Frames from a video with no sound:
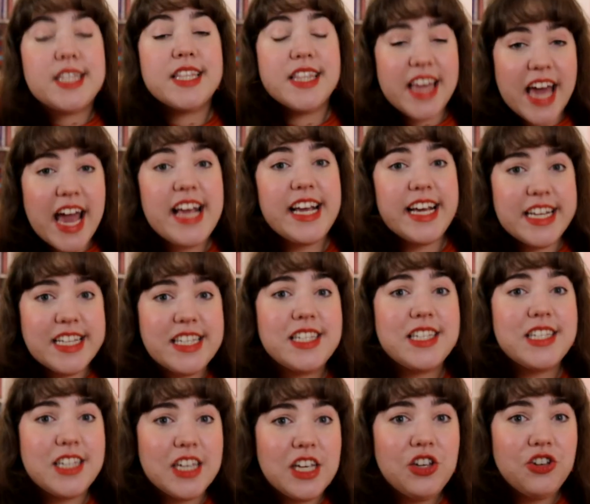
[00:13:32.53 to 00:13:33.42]
They
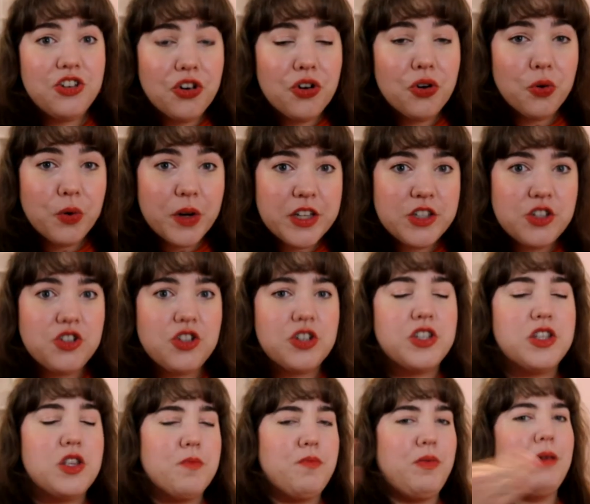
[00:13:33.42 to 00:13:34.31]
can see you. It's
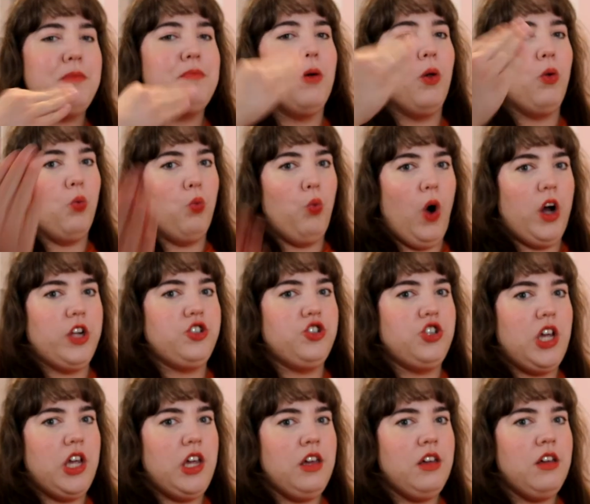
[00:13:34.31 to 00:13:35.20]
just the people
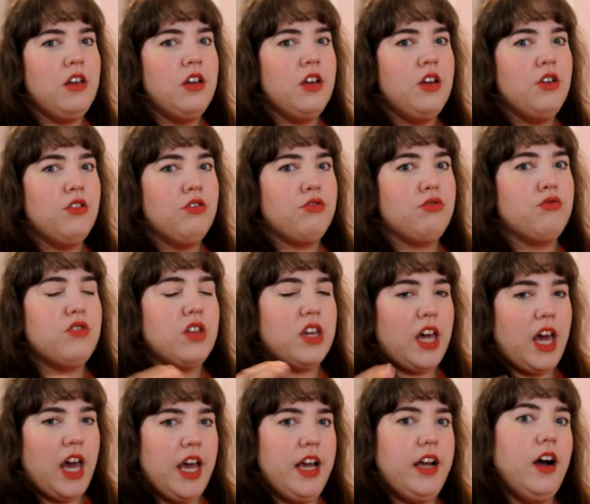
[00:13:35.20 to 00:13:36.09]
watching through the
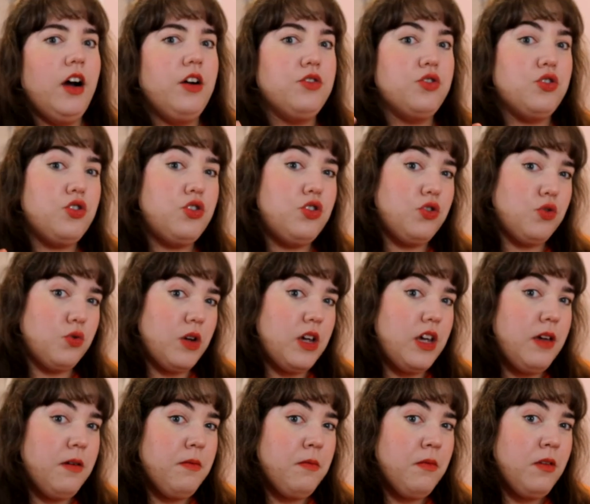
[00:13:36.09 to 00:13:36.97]
Kcon
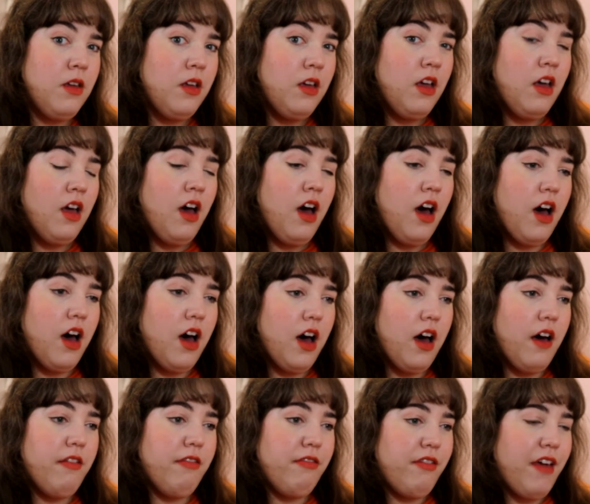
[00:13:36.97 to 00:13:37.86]
stream,
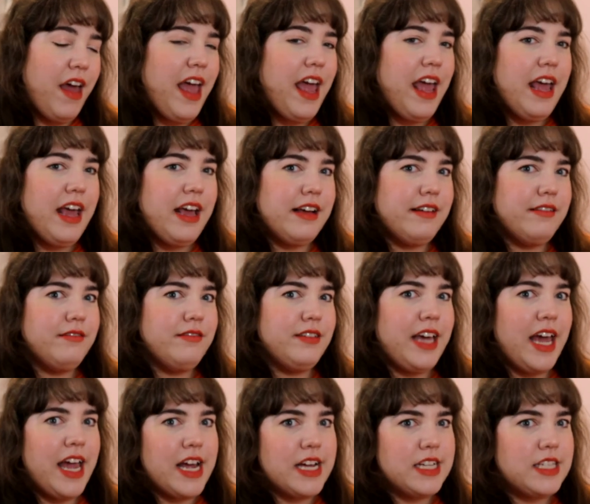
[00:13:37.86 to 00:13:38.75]
they
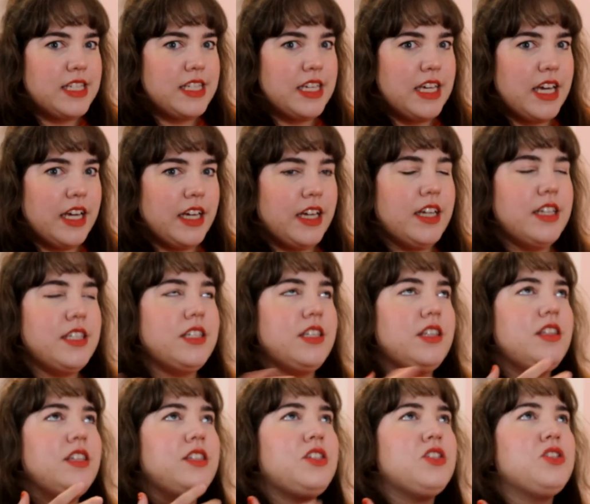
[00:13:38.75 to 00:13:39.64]
can't see it.
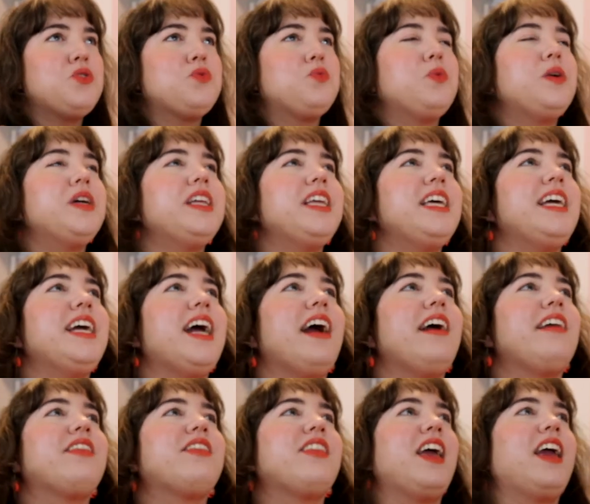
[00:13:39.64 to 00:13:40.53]
Because this is really,
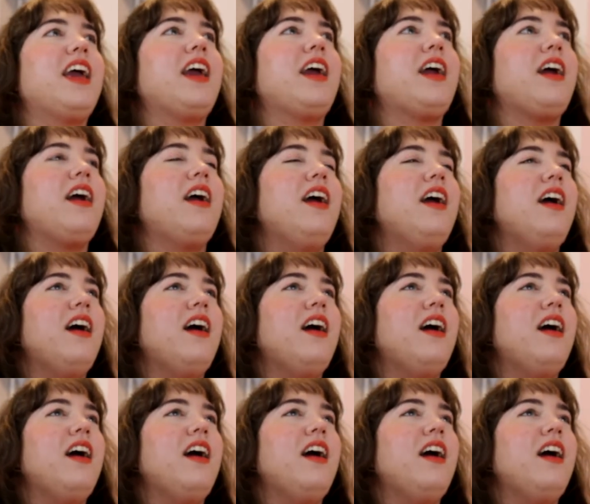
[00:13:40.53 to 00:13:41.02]
I think,